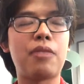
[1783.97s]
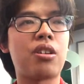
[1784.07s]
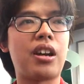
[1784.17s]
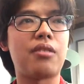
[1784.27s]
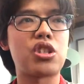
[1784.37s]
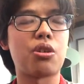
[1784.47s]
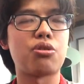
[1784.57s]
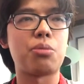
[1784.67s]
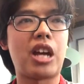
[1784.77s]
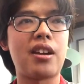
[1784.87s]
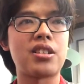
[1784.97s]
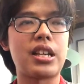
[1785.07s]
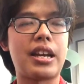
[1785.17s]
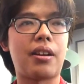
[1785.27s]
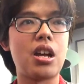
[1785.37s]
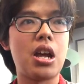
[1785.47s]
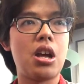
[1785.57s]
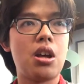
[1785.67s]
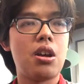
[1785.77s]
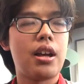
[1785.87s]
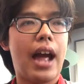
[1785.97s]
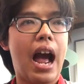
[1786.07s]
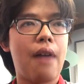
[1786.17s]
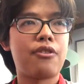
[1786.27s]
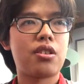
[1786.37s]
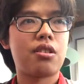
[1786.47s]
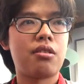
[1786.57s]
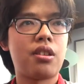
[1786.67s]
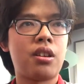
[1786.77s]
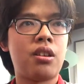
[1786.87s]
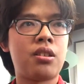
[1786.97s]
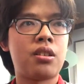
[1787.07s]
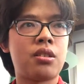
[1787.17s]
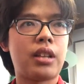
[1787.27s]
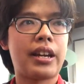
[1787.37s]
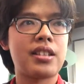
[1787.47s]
mean, okay, so to be honest, like after the